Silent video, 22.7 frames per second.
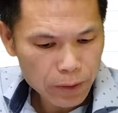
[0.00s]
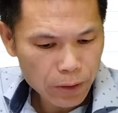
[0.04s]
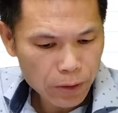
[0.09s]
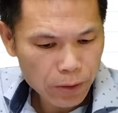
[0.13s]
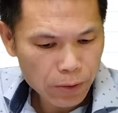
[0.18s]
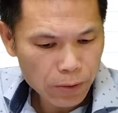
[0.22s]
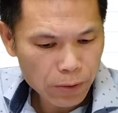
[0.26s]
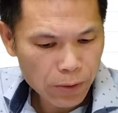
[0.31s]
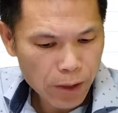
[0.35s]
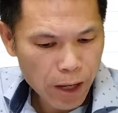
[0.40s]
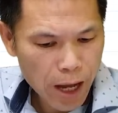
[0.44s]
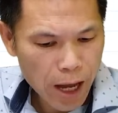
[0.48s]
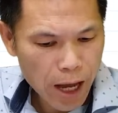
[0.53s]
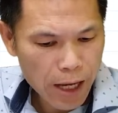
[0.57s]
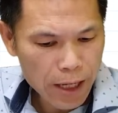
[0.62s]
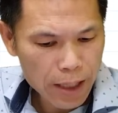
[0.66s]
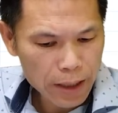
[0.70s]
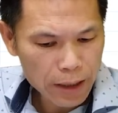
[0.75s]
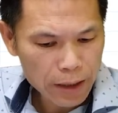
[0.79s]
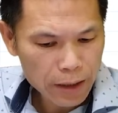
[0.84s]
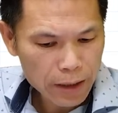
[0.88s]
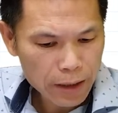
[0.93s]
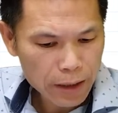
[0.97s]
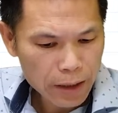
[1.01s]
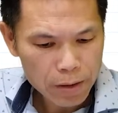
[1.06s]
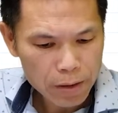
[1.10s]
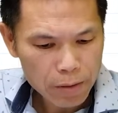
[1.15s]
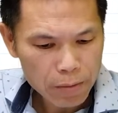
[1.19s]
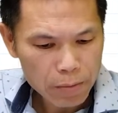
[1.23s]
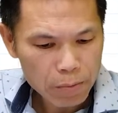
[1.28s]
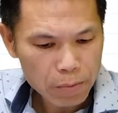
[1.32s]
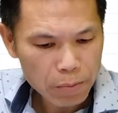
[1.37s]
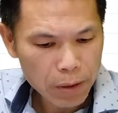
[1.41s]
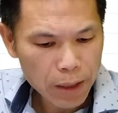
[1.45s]
2i
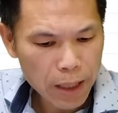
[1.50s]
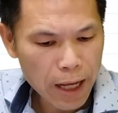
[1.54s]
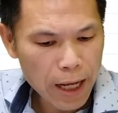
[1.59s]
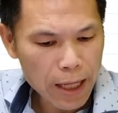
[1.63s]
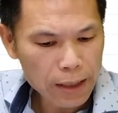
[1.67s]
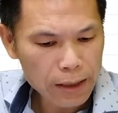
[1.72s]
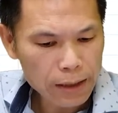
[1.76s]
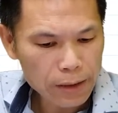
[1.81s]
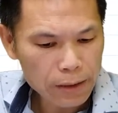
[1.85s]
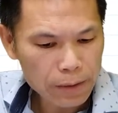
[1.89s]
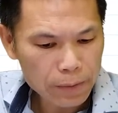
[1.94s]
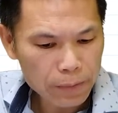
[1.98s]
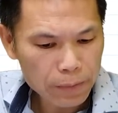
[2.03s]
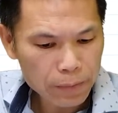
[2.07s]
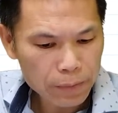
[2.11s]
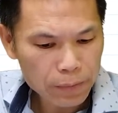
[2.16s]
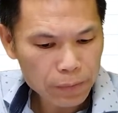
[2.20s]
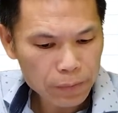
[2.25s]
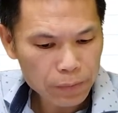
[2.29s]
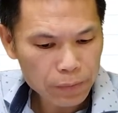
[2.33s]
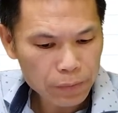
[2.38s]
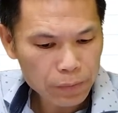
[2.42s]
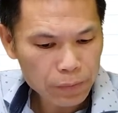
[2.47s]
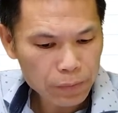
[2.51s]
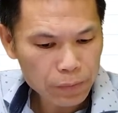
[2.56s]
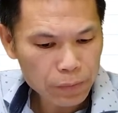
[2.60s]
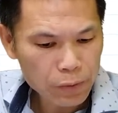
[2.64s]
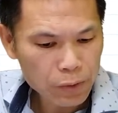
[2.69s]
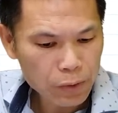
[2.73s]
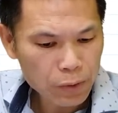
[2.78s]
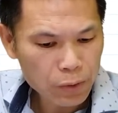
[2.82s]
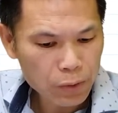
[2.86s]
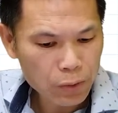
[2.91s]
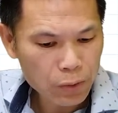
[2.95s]
plus
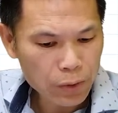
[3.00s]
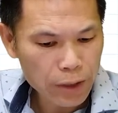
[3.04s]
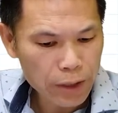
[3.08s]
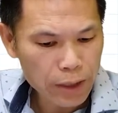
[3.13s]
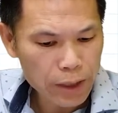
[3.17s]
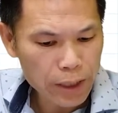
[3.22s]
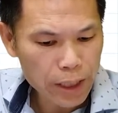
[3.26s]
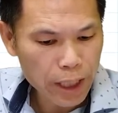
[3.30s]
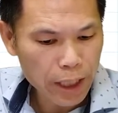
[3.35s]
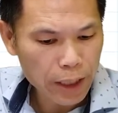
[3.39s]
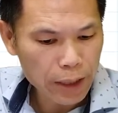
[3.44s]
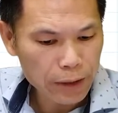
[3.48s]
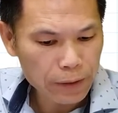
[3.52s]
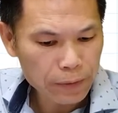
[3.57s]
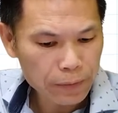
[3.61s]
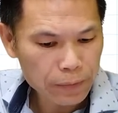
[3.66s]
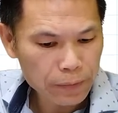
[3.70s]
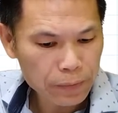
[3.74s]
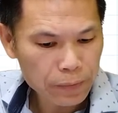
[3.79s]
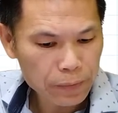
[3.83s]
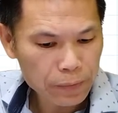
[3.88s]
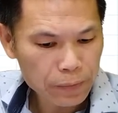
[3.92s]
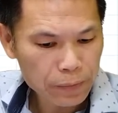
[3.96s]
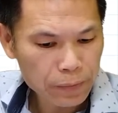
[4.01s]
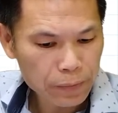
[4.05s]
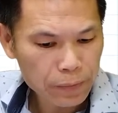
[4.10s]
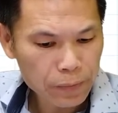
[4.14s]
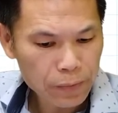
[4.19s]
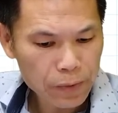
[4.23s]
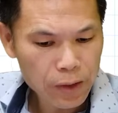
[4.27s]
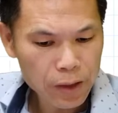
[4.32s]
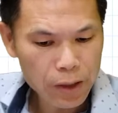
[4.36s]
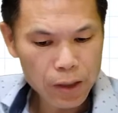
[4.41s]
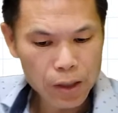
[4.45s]
3j.
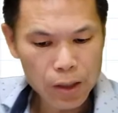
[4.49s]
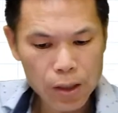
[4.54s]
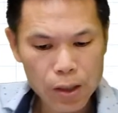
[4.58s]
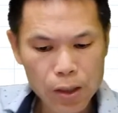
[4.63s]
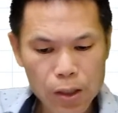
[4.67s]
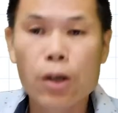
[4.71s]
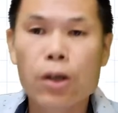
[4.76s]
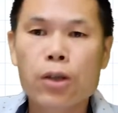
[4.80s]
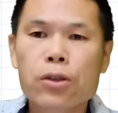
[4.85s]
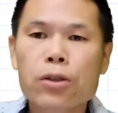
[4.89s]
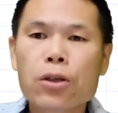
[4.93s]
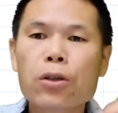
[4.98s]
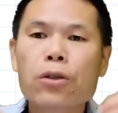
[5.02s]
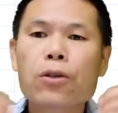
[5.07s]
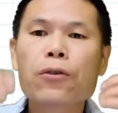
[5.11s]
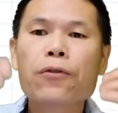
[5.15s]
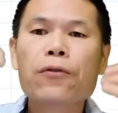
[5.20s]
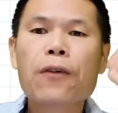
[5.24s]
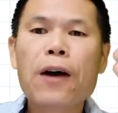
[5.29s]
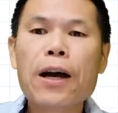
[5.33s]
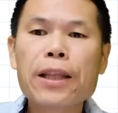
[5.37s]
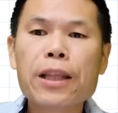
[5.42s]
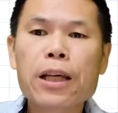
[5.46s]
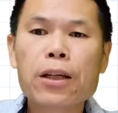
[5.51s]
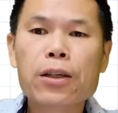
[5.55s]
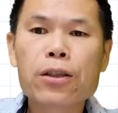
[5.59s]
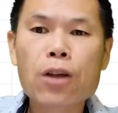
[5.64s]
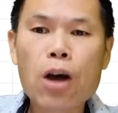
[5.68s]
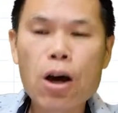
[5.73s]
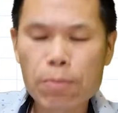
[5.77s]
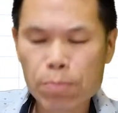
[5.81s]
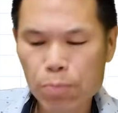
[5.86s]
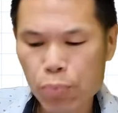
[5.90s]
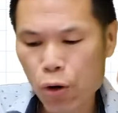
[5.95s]
So to find the
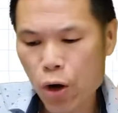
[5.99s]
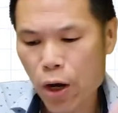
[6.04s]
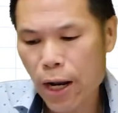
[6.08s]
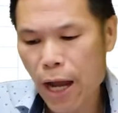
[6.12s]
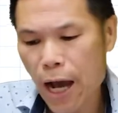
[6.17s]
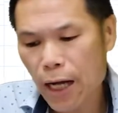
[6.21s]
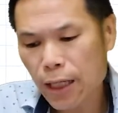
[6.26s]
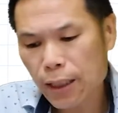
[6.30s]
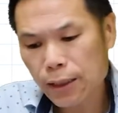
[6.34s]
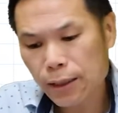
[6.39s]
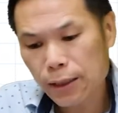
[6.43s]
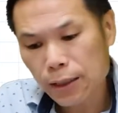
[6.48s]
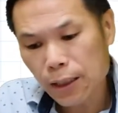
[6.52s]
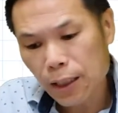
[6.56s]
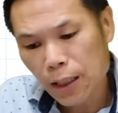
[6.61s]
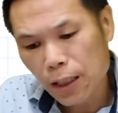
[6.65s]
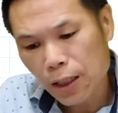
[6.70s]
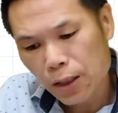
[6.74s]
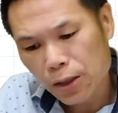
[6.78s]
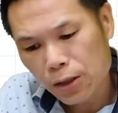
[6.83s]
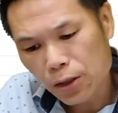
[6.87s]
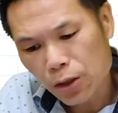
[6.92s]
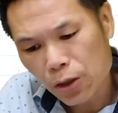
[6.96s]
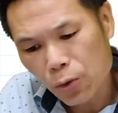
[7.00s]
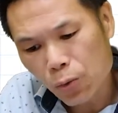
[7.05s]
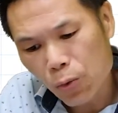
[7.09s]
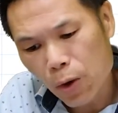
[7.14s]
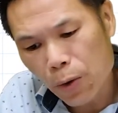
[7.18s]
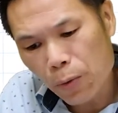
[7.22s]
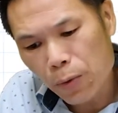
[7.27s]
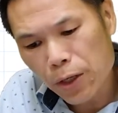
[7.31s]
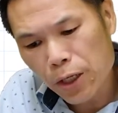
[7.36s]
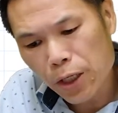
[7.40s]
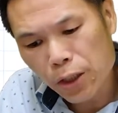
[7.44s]
dot product, so
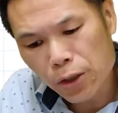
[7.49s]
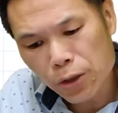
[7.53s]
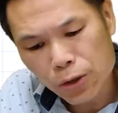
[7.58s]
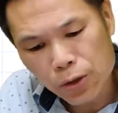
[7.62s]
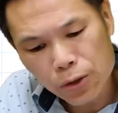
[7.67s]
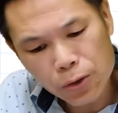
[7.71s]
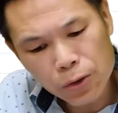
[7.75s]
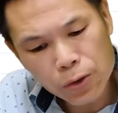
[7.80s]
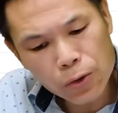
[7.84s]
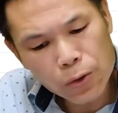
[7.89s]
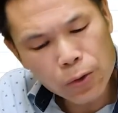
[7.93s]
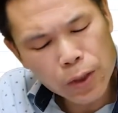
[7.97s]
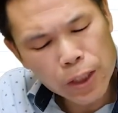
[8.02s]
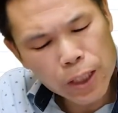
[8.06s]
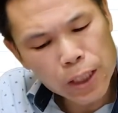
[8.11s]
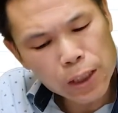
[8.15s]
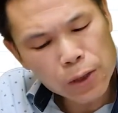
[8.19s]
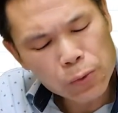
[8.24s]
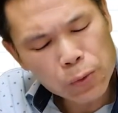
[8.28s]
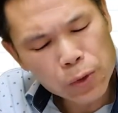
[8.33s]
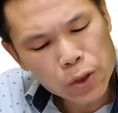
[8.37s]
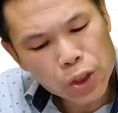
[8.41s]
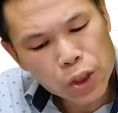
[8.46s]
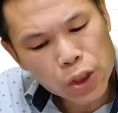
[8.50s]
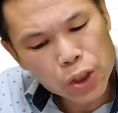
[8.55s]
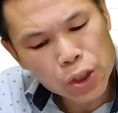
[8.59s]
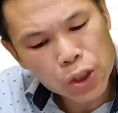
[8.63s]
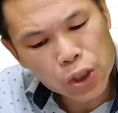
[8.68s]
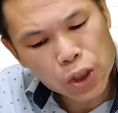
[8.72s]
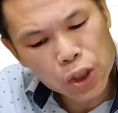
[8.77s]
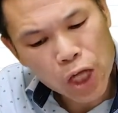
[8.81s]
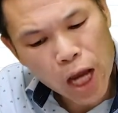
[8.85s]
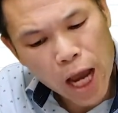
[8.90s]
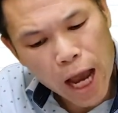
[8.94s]
what we need to do is we
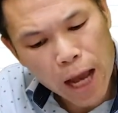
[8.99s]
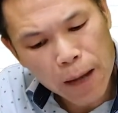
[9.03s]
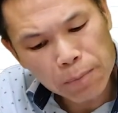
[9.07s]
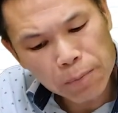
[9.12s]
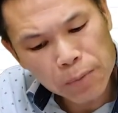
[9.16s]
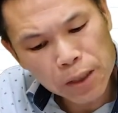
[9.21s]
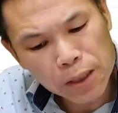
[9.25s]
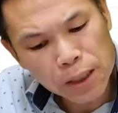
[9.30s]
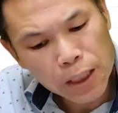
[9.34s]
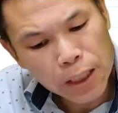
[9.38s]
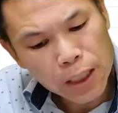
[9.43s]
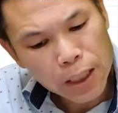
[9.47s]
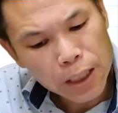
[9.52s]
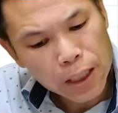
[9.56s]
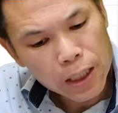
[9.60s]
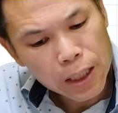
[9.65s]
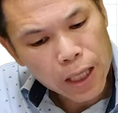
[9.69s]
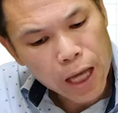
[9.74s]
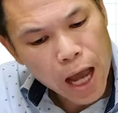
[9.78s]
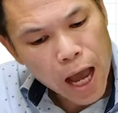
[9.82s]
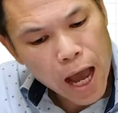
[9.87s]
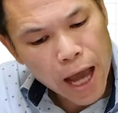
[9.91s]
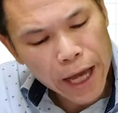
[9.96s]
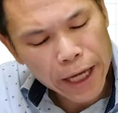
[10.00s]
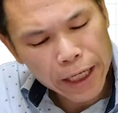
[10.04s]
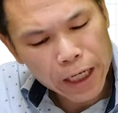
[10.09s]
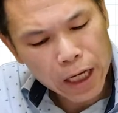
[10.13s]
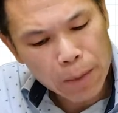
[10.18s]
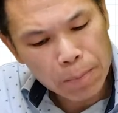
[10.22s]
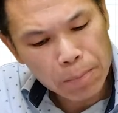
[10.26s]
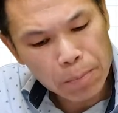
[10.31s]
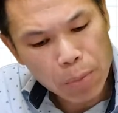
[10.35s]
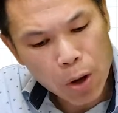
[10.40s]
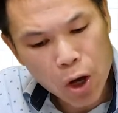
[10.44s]
just times the I
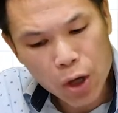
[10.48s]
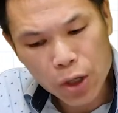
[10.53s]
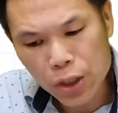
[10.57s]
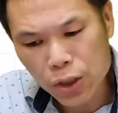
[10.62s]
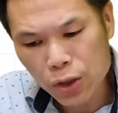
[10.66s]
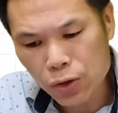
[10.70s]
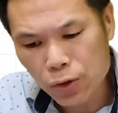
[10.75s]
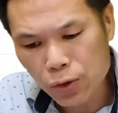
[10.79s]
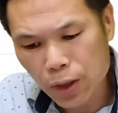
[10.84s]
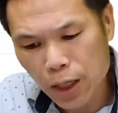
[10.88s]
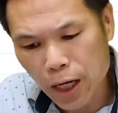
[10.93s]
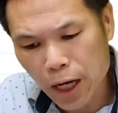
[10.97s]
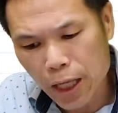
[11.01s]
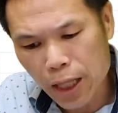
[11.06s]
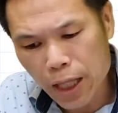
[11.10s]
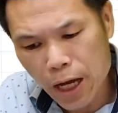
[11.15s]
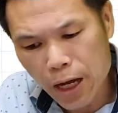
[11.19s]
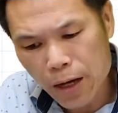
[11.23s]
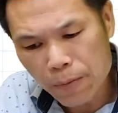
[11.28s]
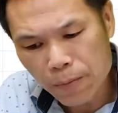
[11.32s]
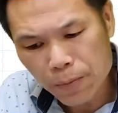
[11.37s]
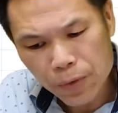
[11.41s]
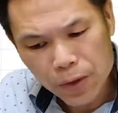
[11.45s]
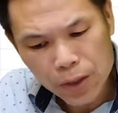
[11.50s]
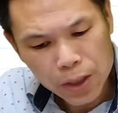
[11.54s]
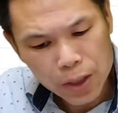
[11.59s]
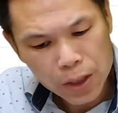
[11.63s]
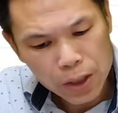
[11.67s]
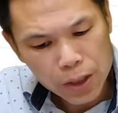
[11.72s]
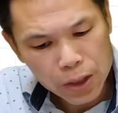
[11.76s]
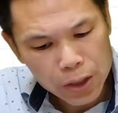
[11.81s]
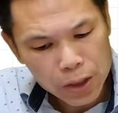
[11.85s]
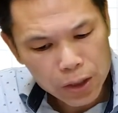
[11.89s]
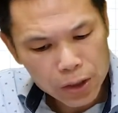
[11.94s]
component together.
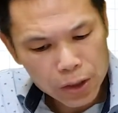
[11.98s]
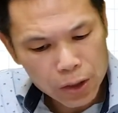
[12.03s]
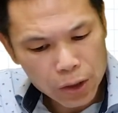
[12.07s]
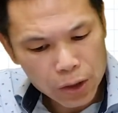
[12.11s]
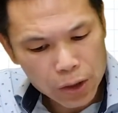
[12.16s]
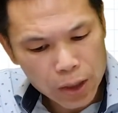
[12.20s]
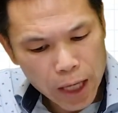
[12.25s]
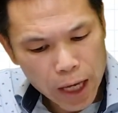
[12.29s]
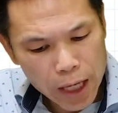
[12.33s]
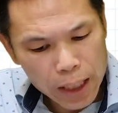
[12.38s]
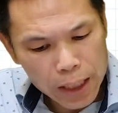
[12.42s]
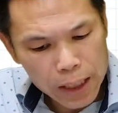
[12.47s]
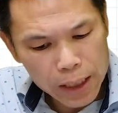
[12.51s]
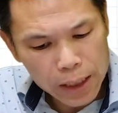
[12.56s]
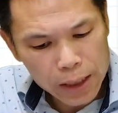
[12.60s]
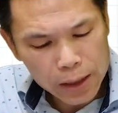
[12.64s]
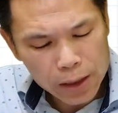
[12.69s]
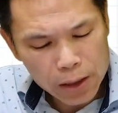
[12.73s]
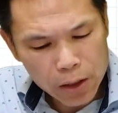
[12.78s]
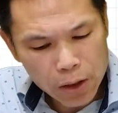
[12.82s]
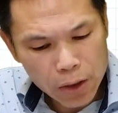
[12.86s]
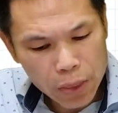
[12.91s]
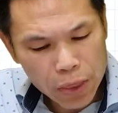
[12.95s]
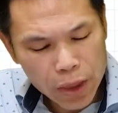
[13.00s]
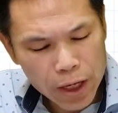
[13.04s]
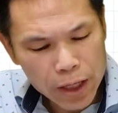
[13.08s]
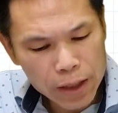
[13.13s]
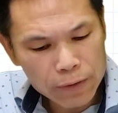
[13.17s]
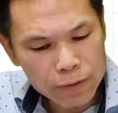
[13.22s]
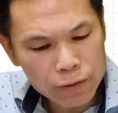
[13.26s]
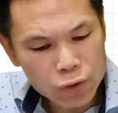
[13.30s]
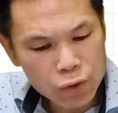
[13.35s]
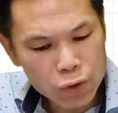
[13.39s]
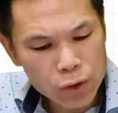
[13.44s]
So that is
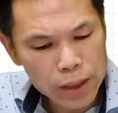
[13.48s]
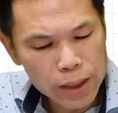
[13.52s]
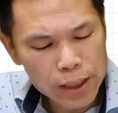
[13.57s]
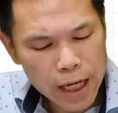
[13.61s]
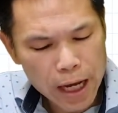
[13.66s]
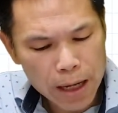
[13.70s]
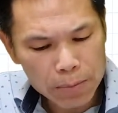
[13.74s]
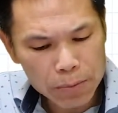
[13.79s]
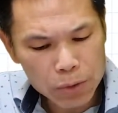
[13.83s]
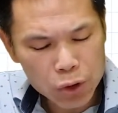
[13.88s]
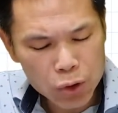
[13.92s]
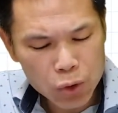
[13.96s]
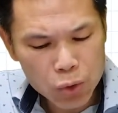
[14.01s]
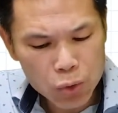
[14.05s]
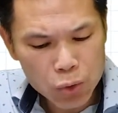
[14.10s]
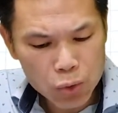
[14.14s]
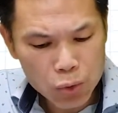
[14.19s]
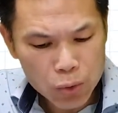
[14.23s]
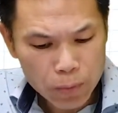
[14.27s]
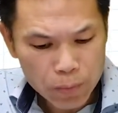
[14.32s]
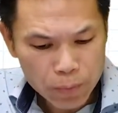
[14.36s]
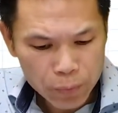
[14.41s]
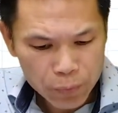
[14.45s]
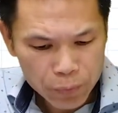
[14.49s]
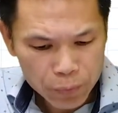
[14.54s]
negative 3 times 2